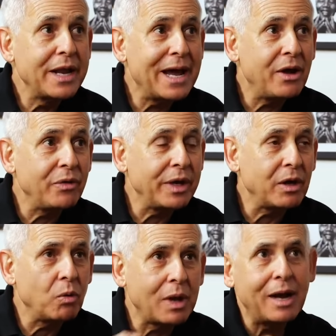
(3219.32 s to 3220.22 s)
now they
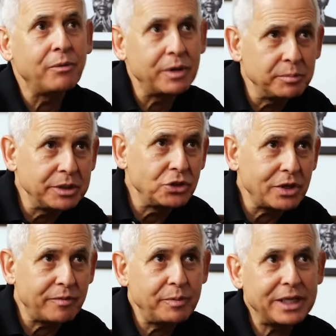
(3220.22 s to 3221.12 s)
go, well, I want to be
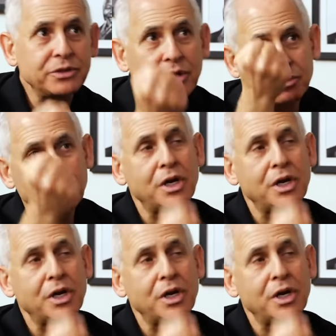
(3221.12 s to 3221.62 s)
Jeff Bezos